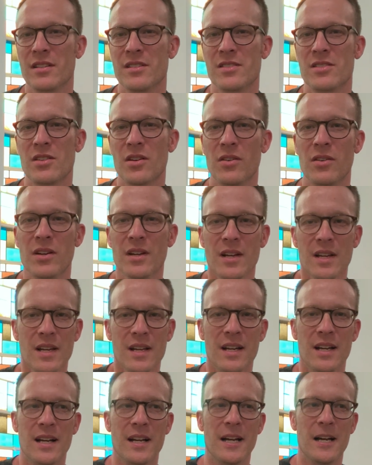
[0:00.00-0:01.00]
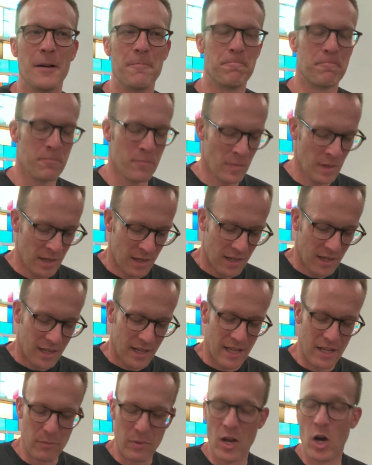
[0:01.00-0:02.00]
And so,
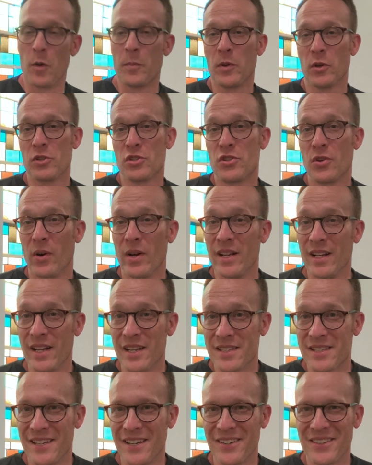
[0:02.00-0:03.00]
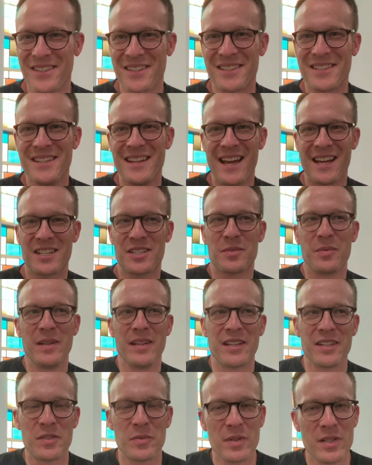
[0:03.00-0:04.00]
and we hope you'll join us here this next
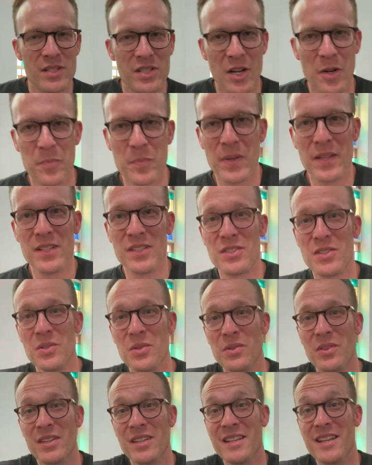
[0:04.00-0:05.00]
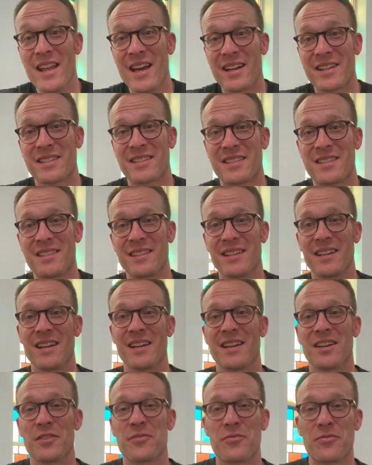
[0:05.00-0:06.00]
week as we jump into the next
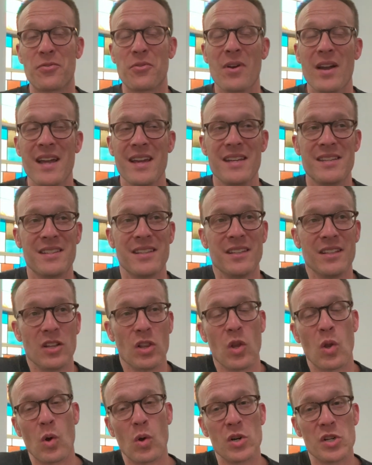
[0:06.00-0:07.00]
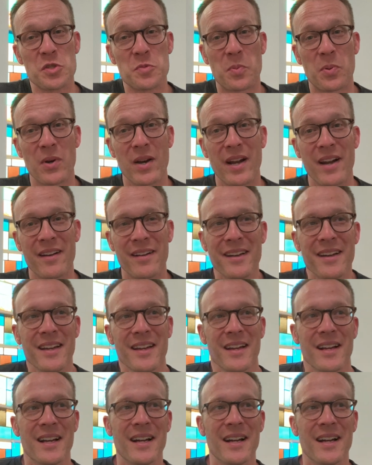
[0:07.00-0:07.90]
phrase in the Lord's Prayer.